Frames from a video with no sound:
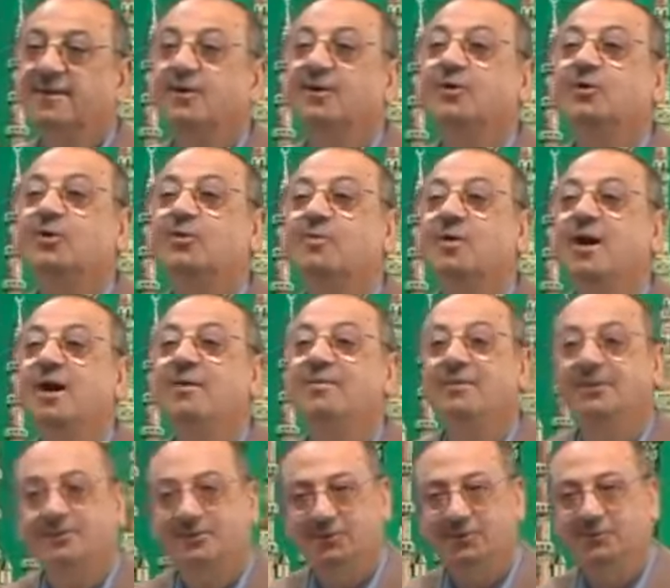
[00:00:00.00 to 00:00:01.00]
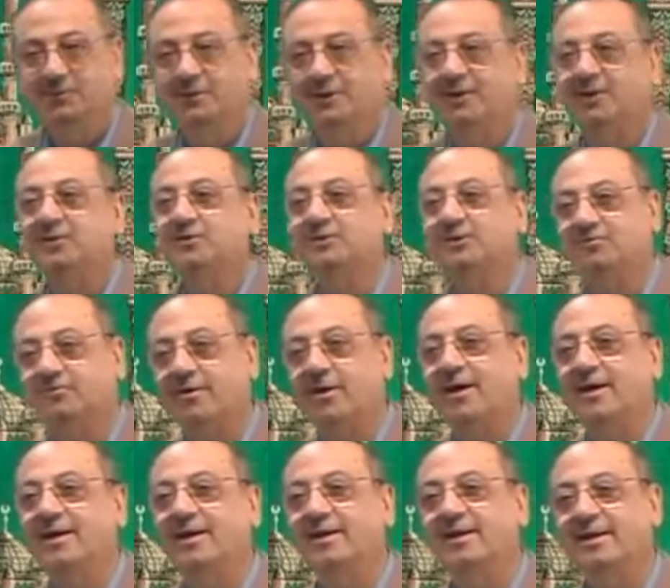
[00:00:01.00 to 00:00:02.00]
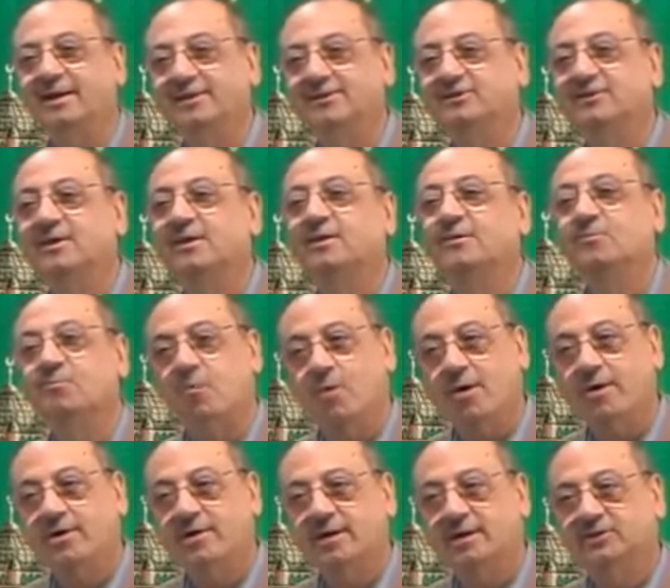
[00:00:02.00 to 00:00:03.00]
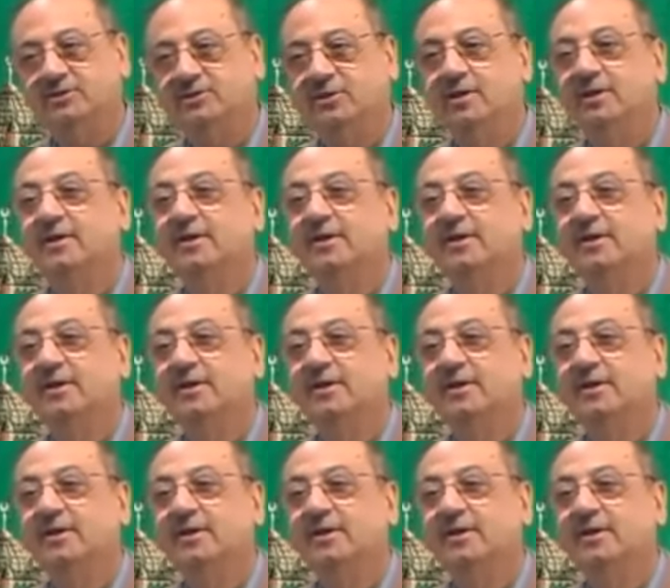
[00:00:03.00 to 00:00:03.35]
Kumamatu. Because the file is muannas.